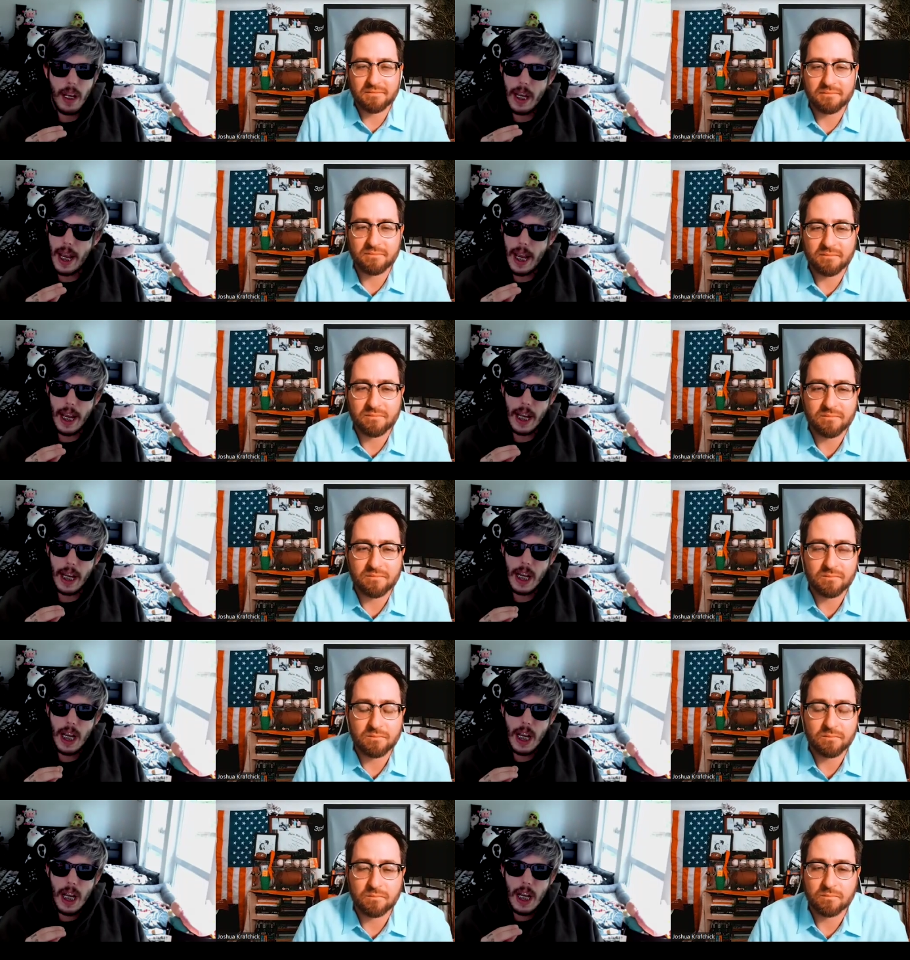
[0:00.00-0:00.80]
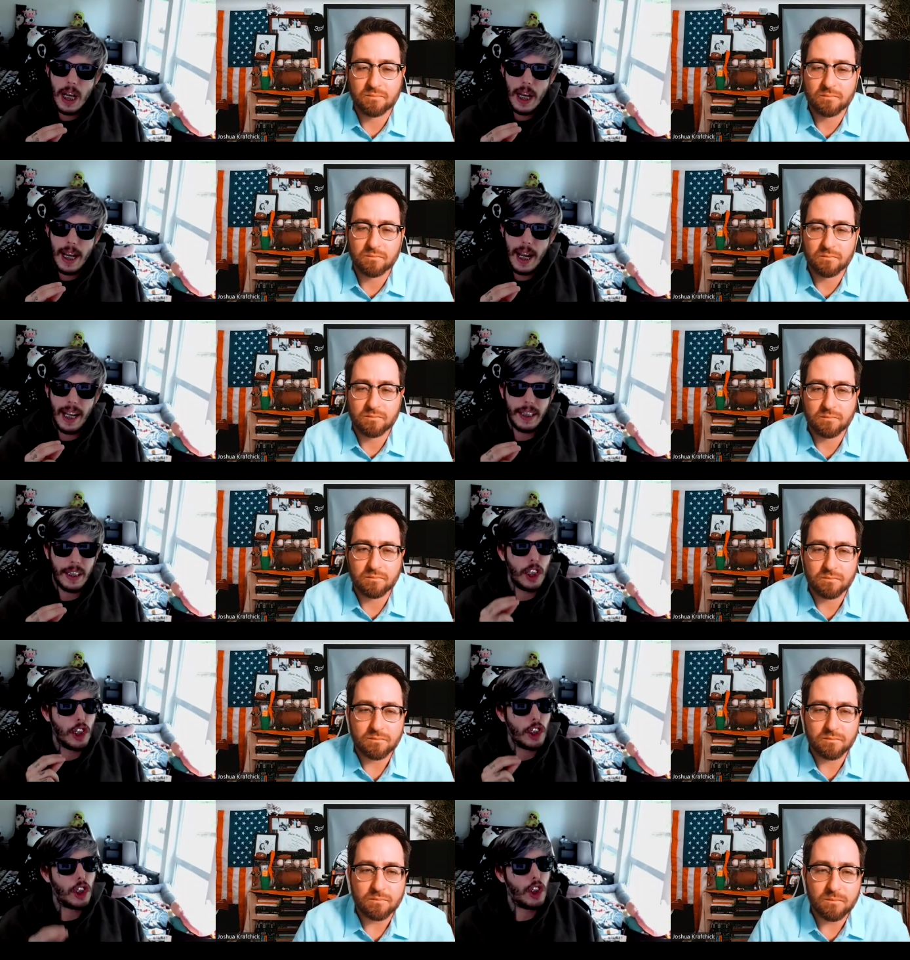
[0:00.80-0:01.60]
Speaker 1: it it's
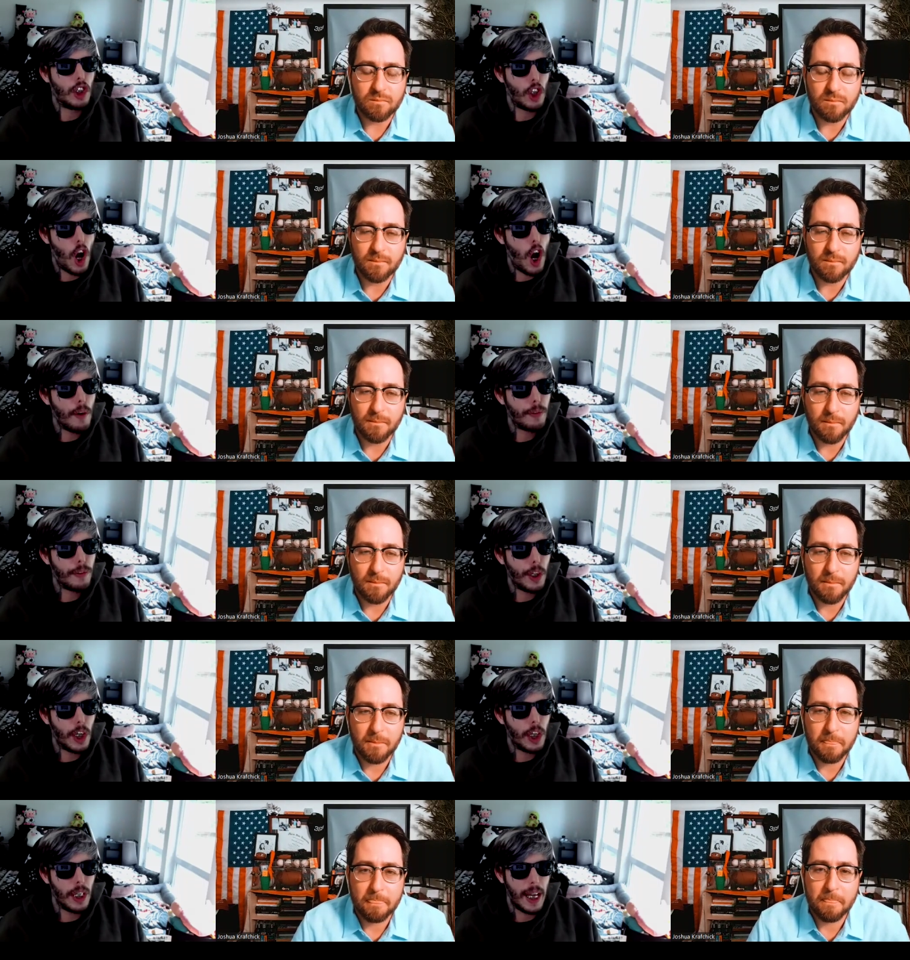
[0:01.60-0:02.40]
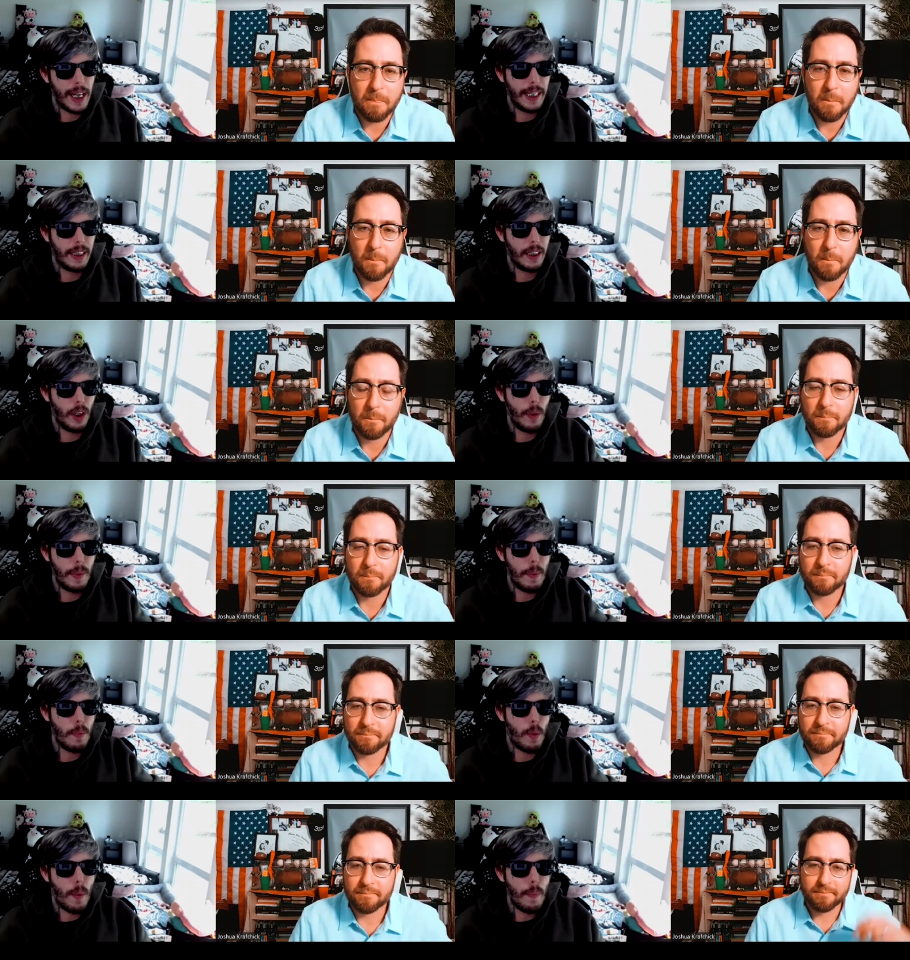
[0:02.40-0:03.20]
just softer like it's a little
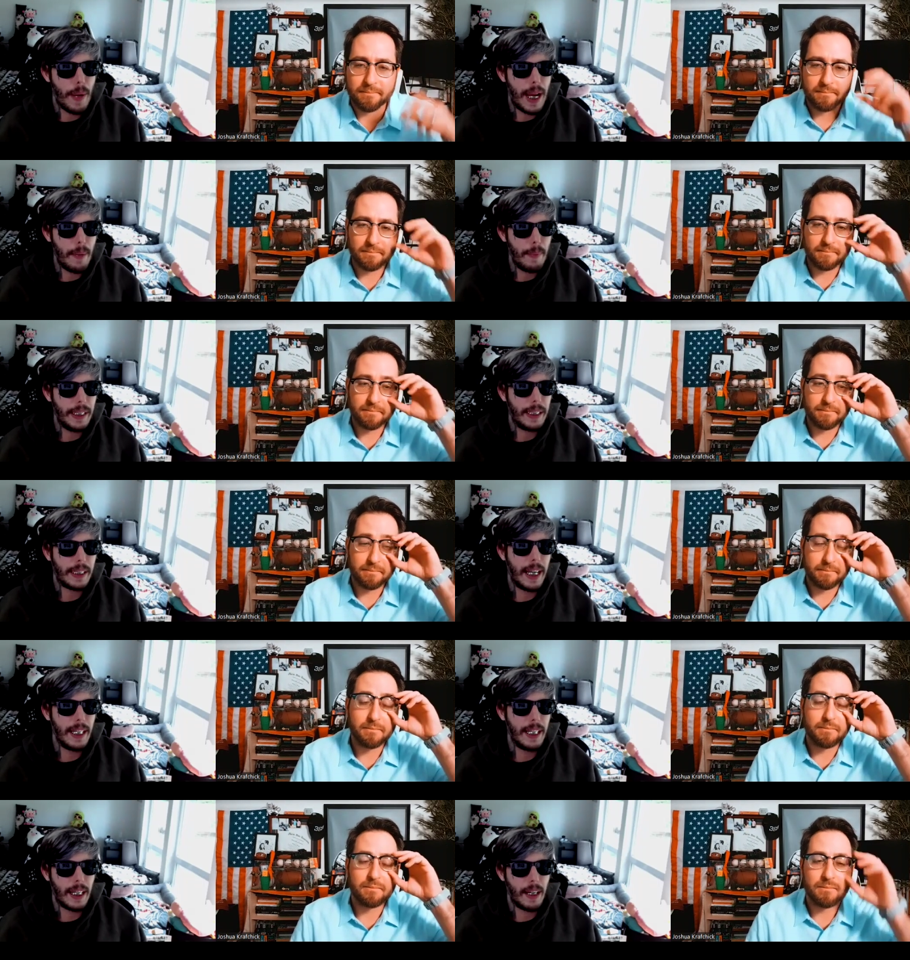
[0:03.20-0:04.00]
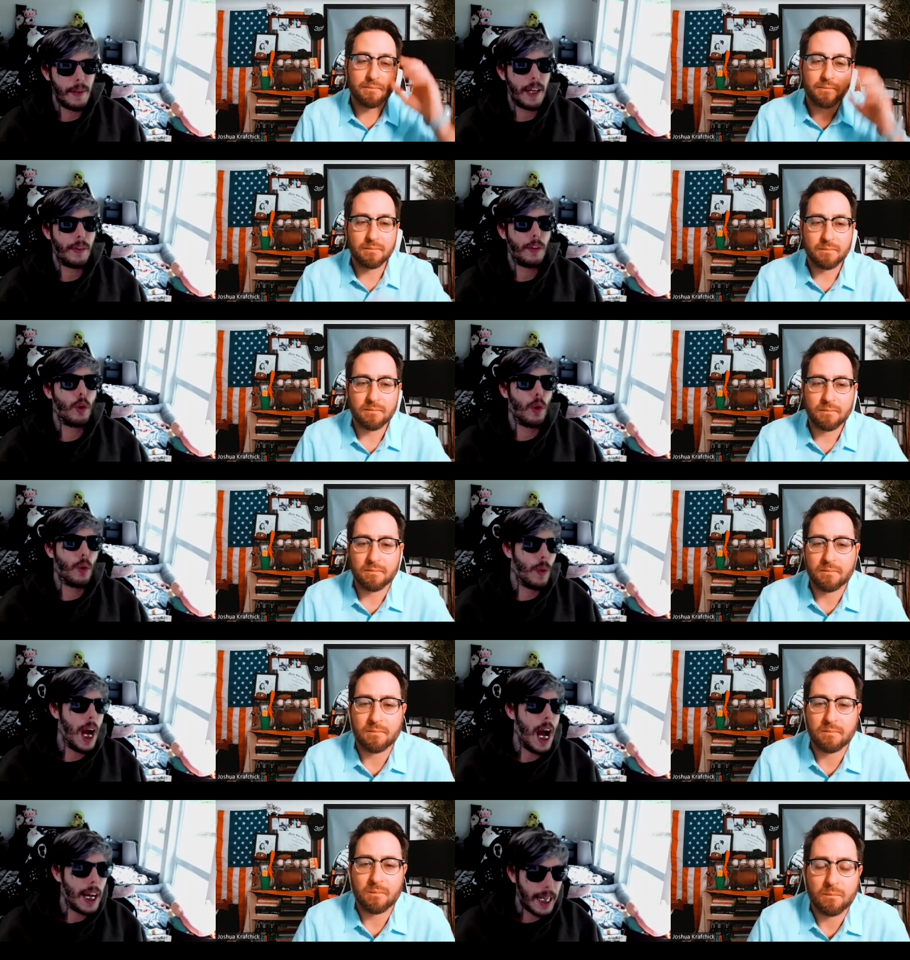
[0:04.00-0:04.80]
bit more baby skin like if i threw a
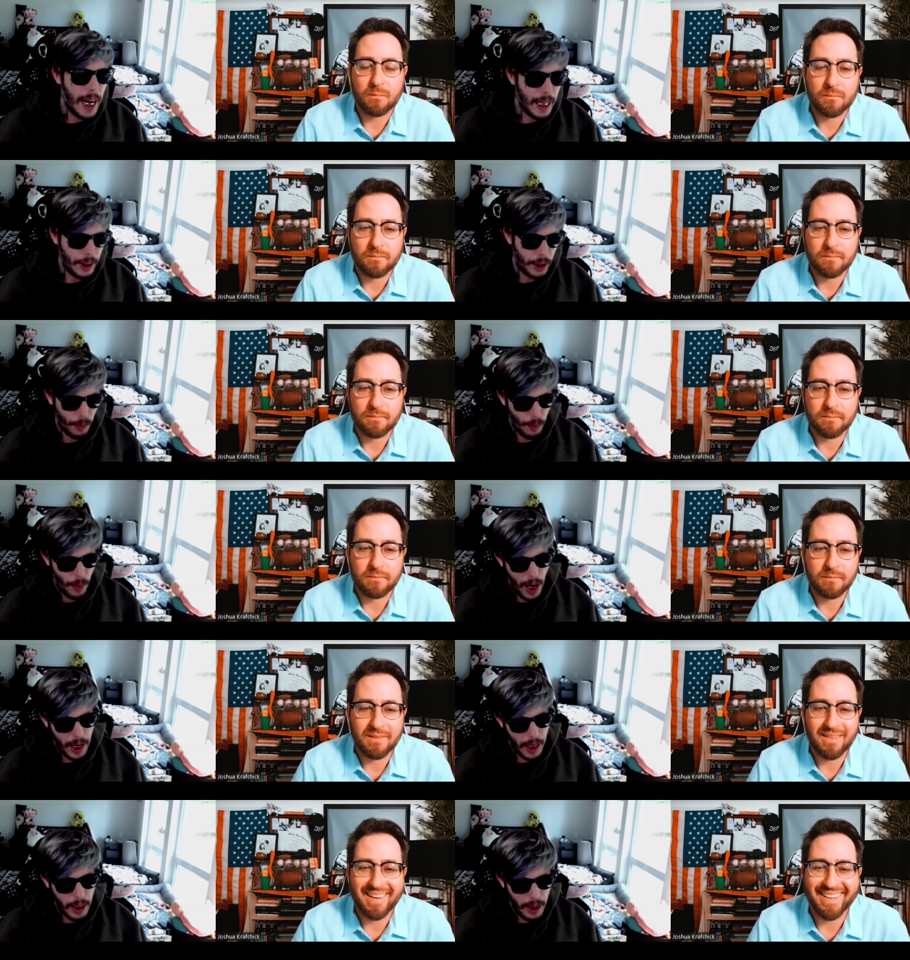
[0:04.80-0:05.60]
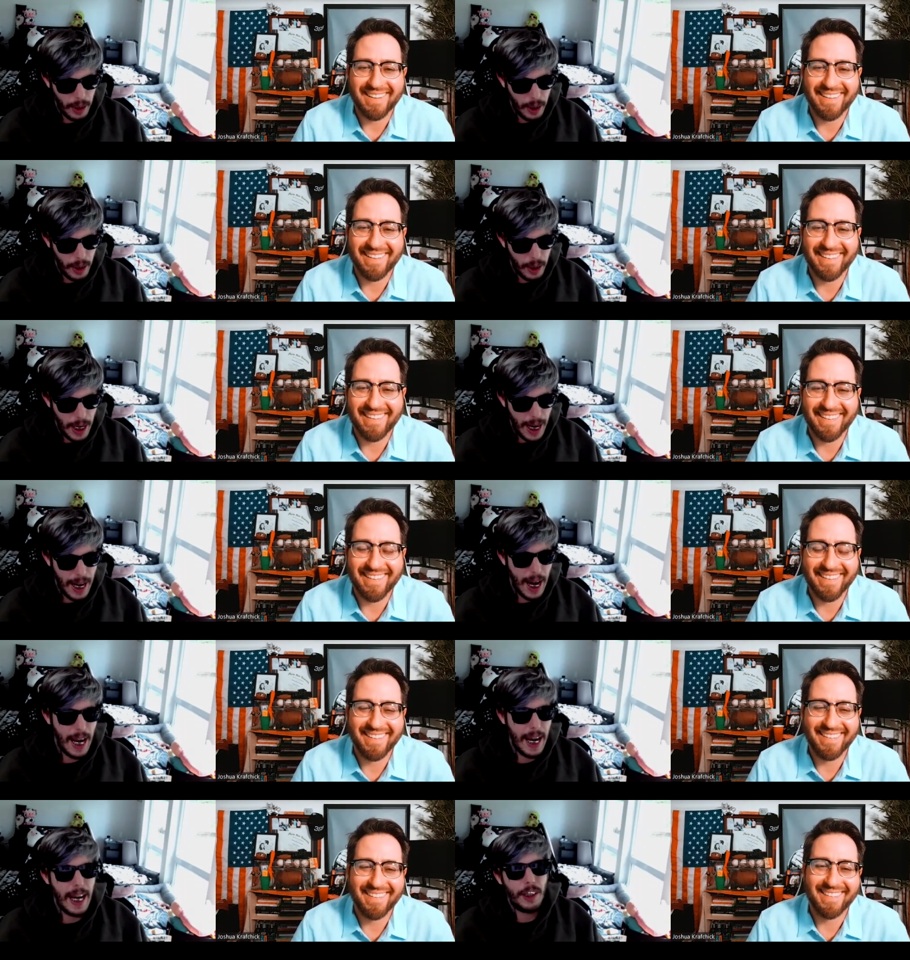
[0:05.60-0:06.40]
rock at you right
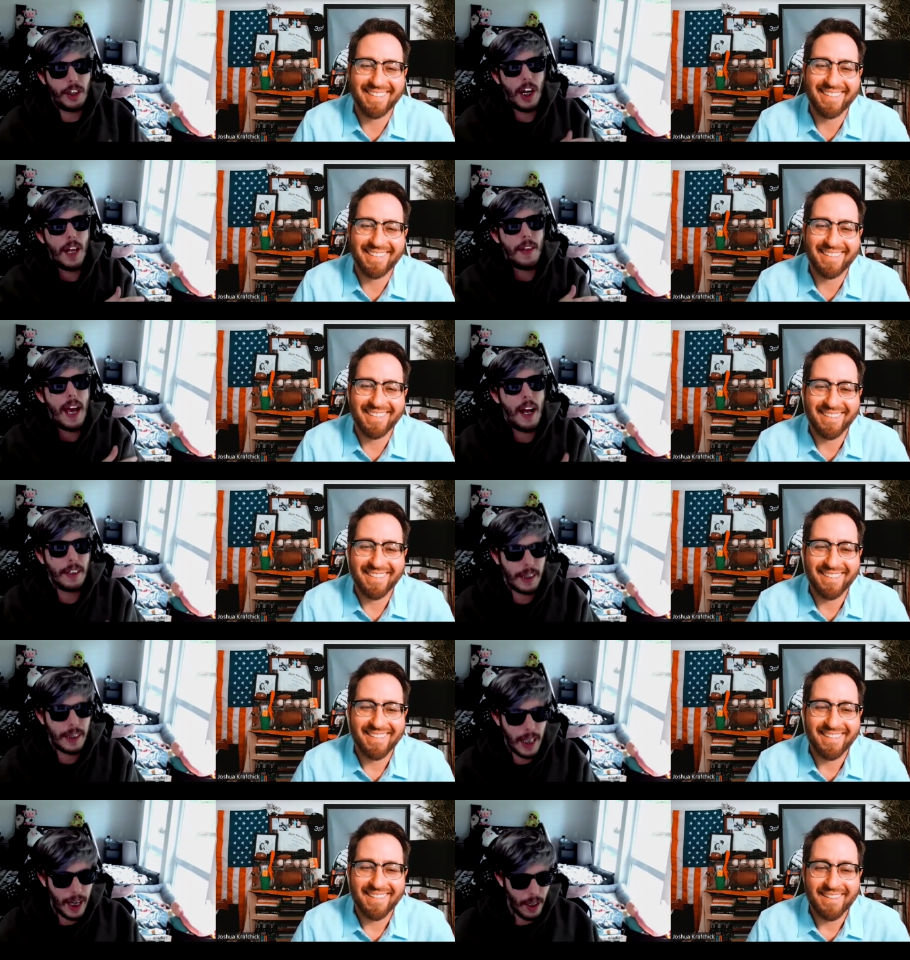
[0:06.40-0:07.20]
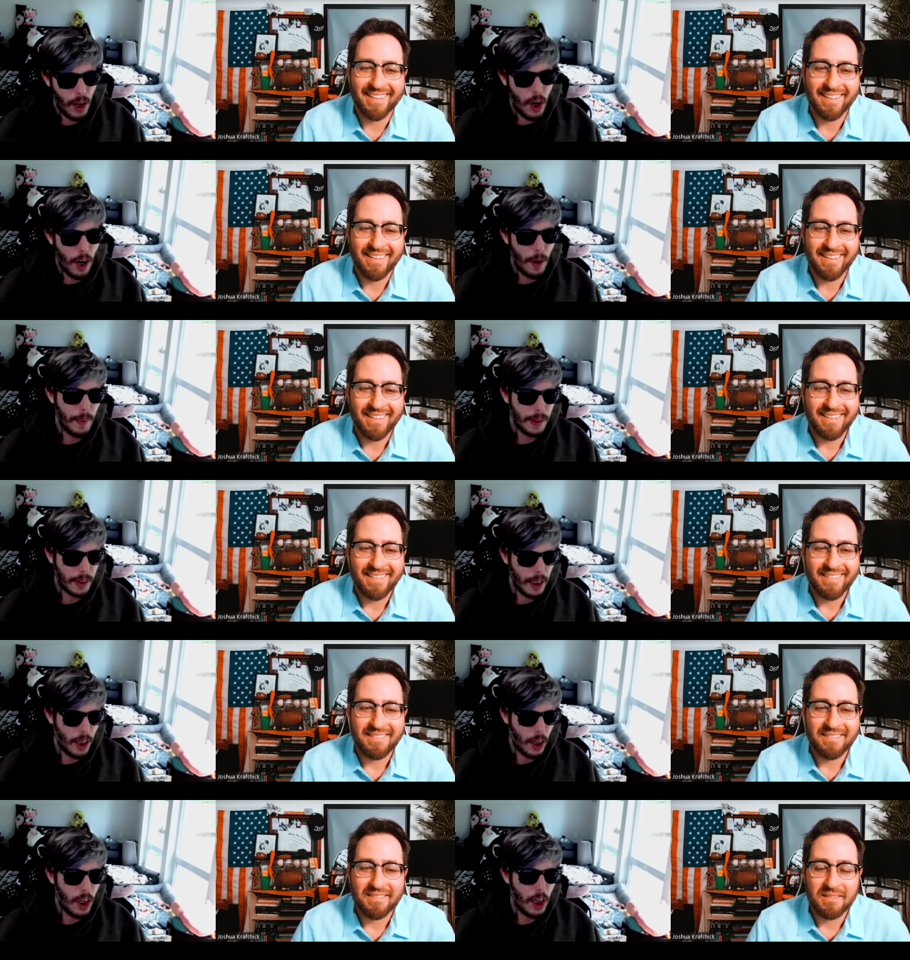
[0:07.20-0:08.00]
and I hit you on the outside of the arm, it's
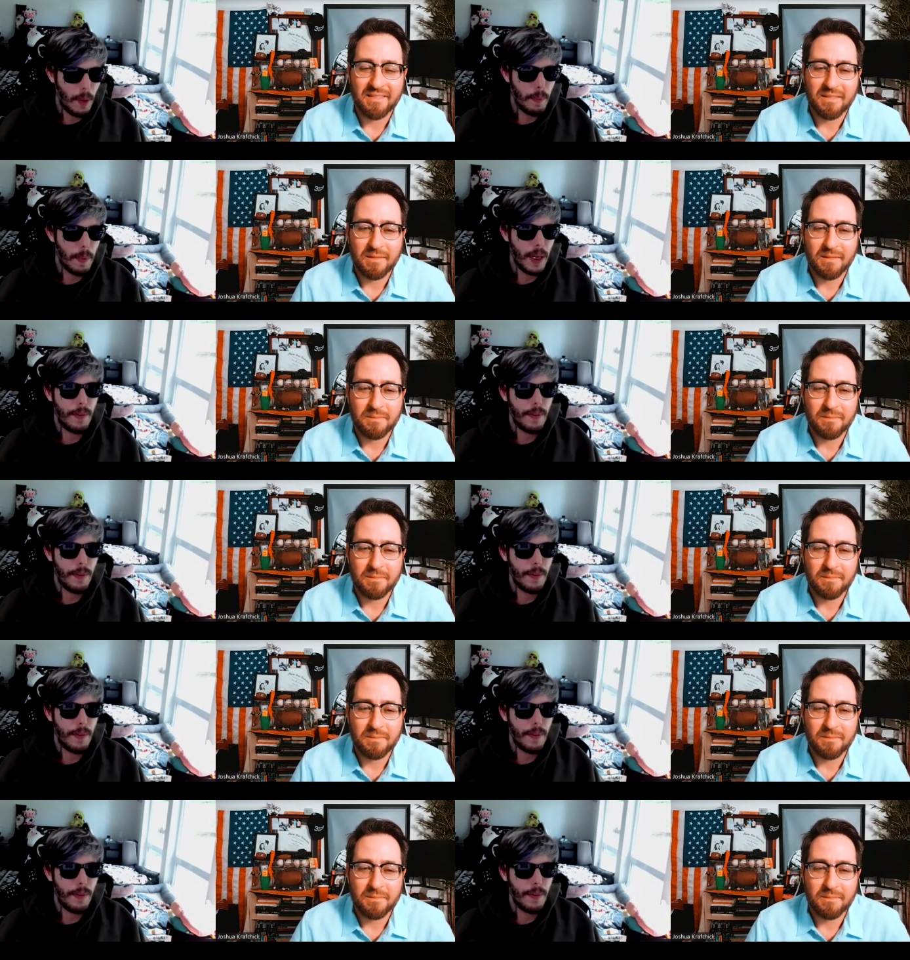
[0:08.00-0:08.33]
going to hurt.